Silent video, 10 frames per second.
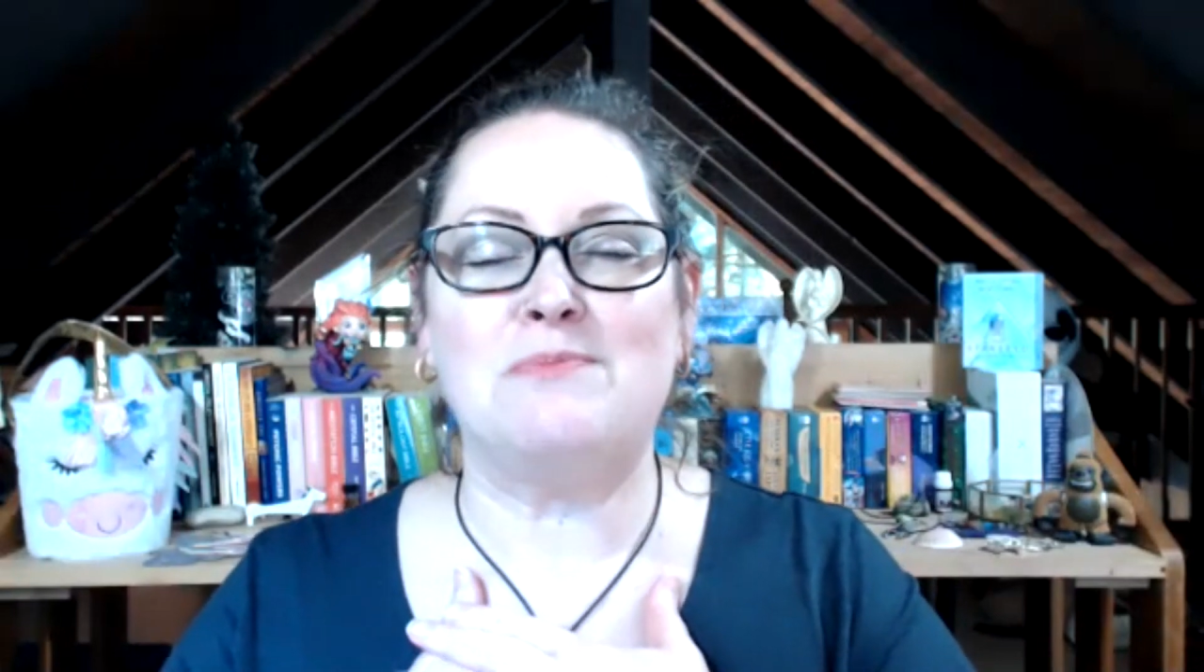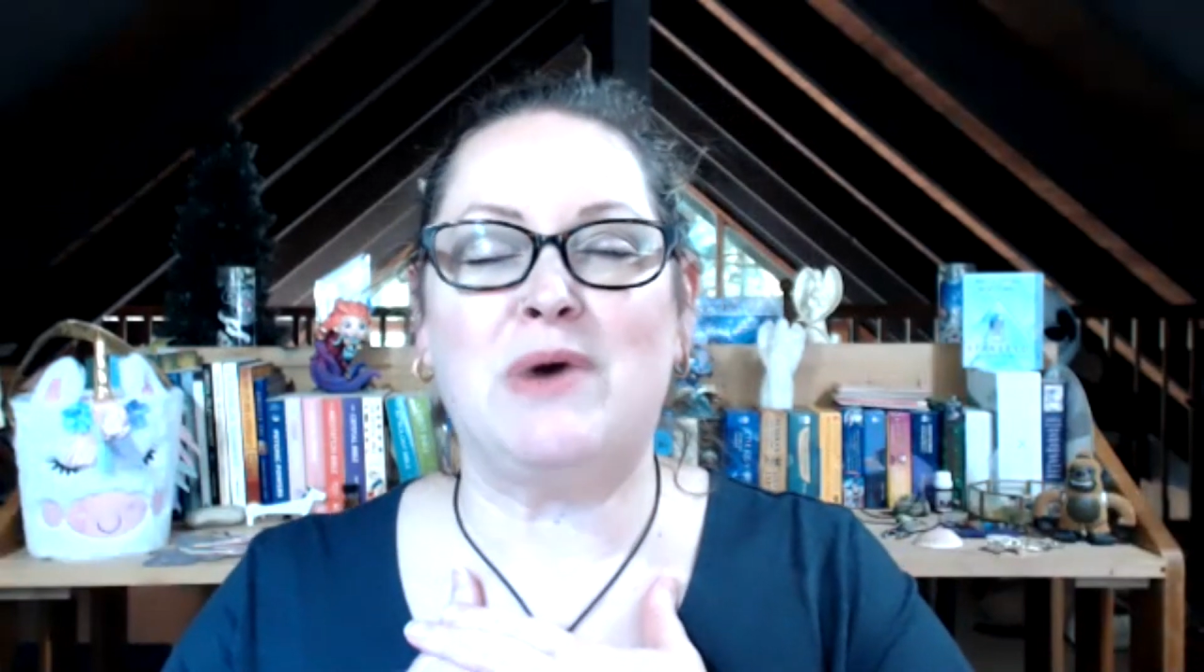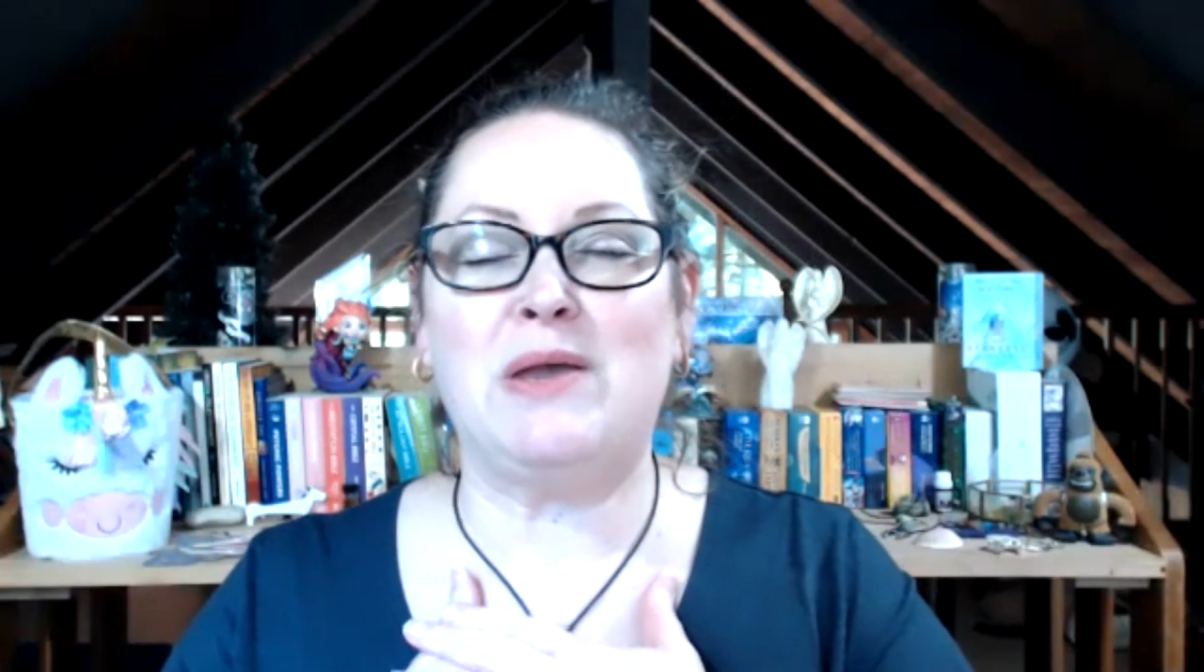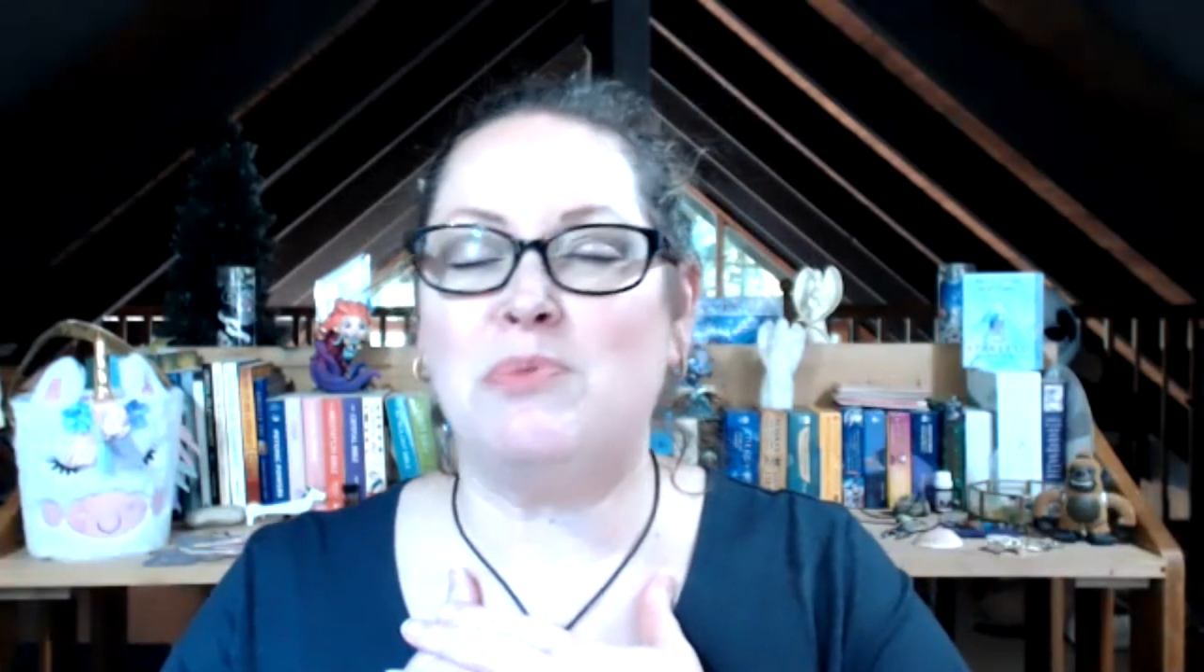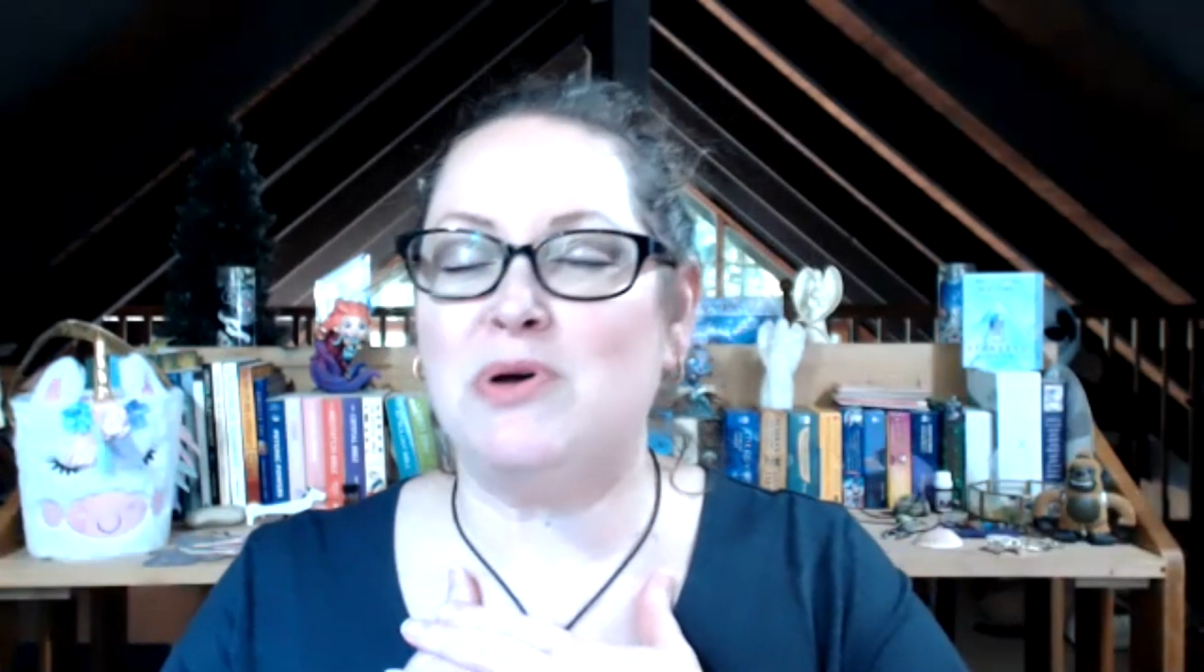
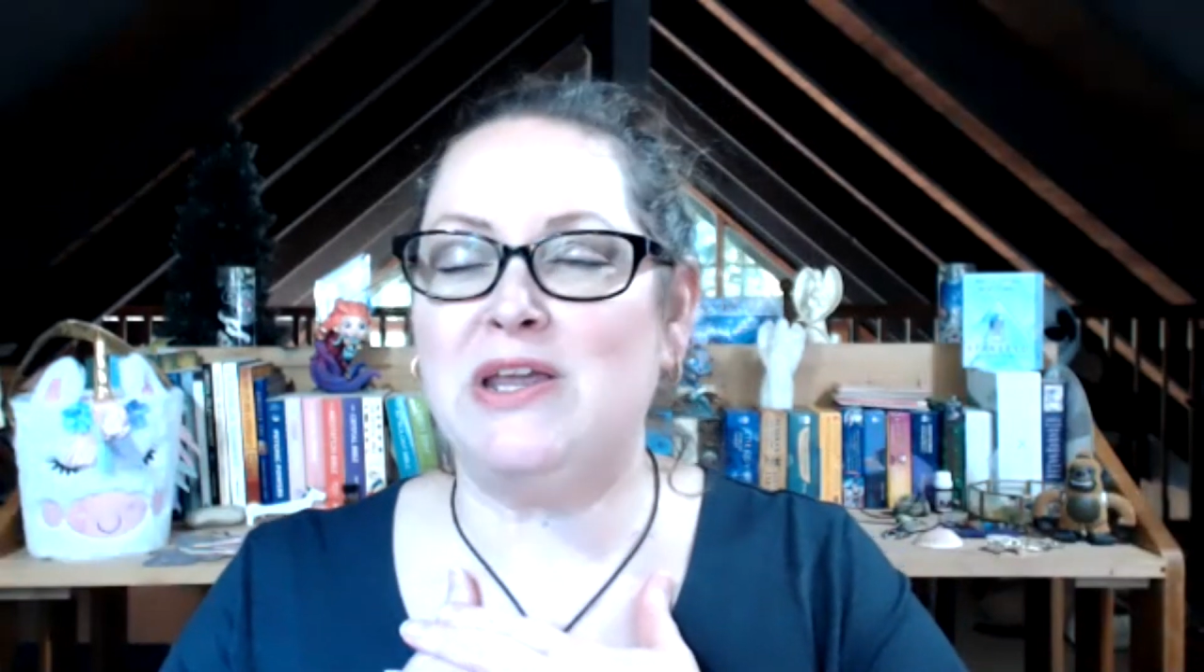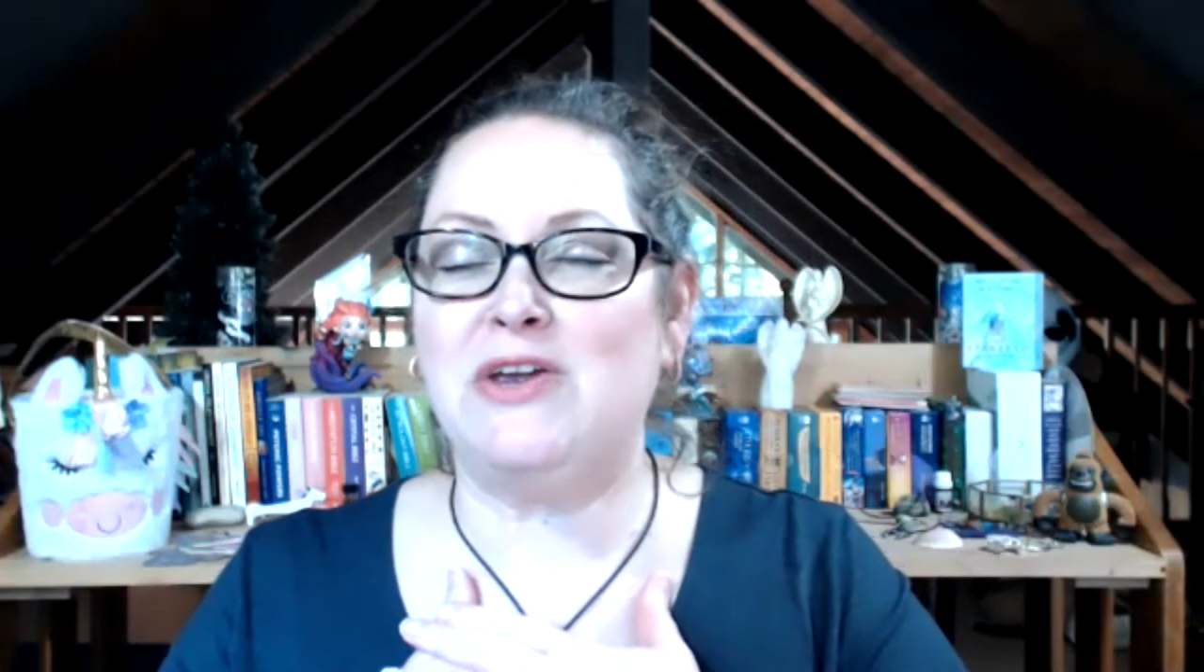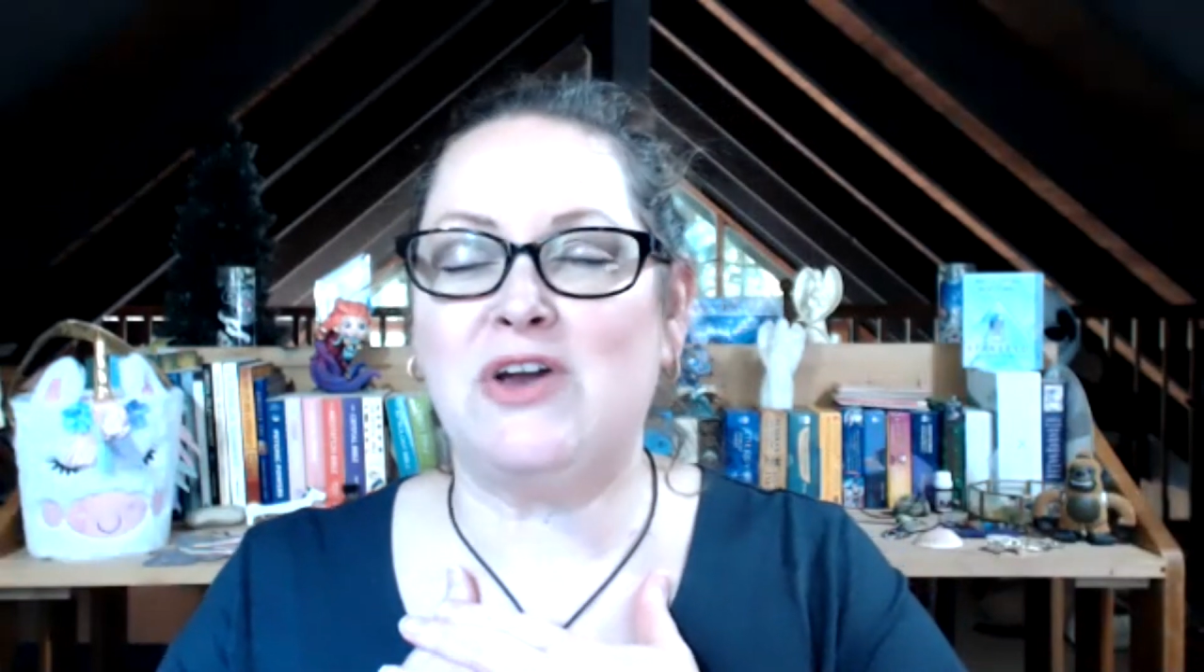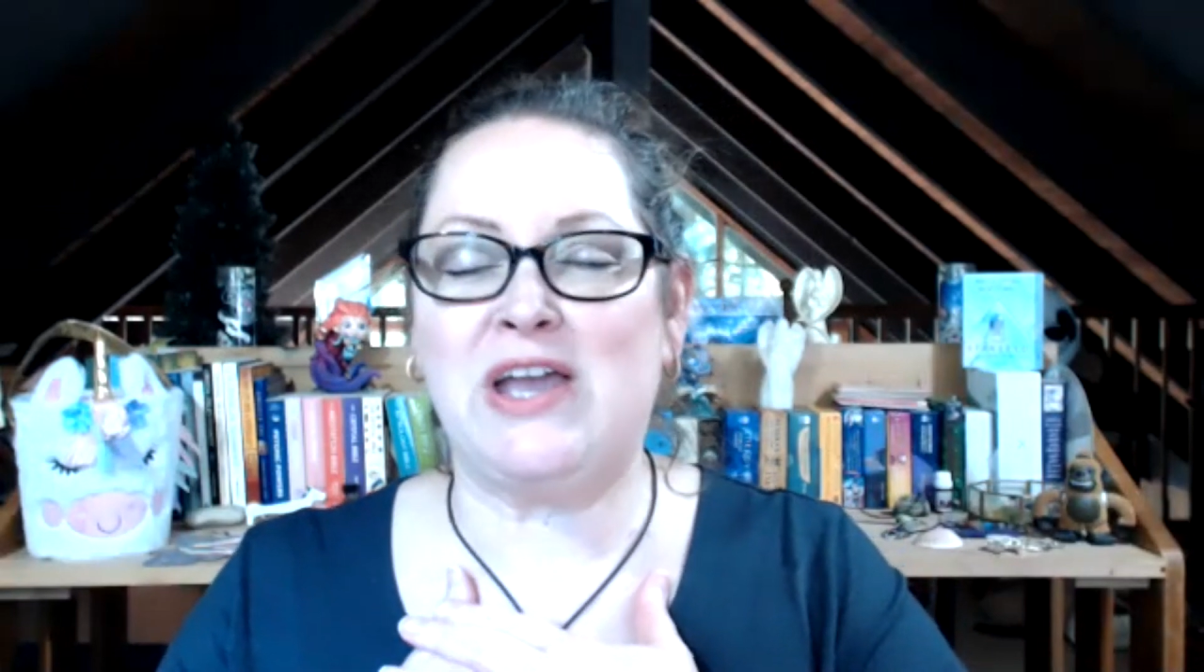by putting your